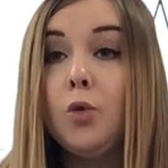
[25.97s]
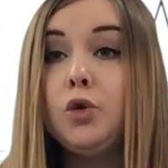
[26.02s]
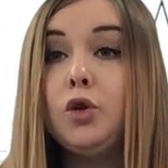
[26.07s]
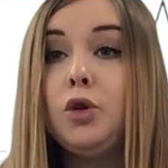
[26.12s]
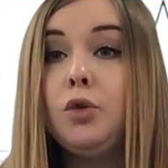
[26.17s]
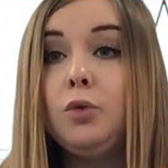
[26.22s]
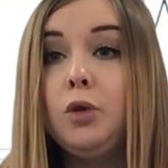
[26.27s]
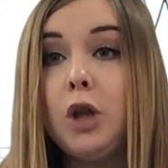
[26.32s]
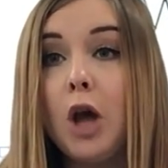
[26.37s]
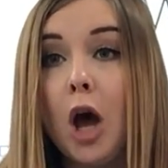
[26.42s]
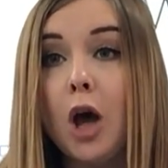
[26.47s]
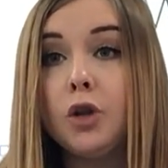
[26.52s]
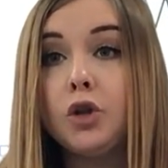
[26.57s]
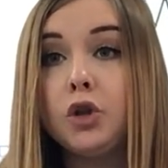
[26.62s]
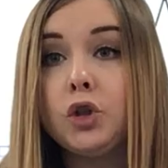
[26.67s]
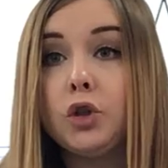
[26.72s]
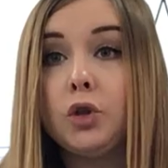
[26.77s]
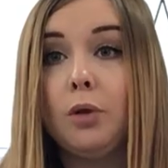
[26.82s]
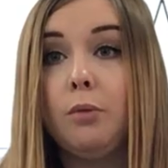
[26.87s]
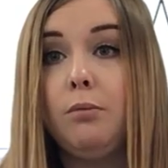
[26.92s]
to
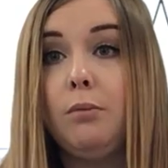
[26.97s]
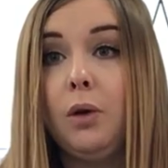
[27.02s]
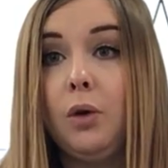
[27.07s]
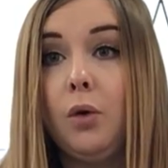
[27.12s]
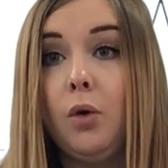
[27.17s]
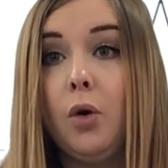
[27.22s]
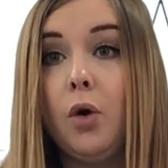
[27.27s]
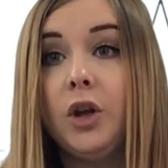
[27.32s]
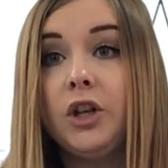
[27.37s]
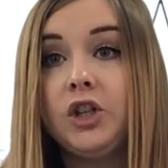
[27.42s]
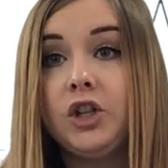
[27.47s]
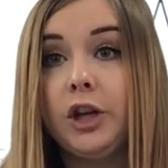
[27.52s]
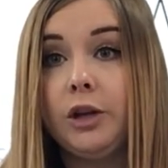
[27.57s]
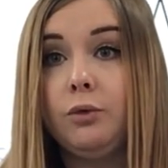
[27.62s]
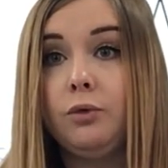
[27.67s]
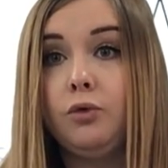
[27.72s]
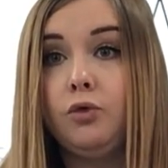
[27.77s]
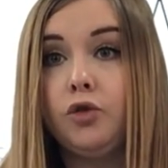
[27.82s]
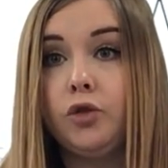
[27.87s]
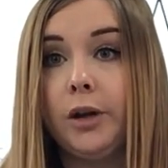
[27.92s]
lots more
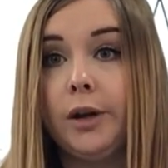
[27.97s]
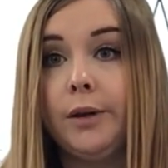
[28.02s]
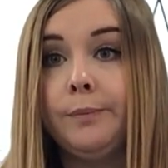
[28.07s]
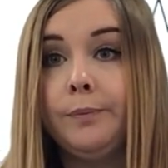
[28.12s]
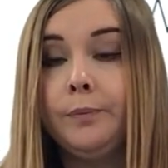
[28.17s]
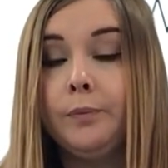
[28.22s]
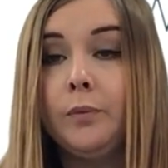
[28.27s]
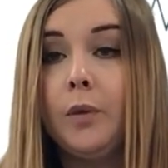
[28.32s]
children.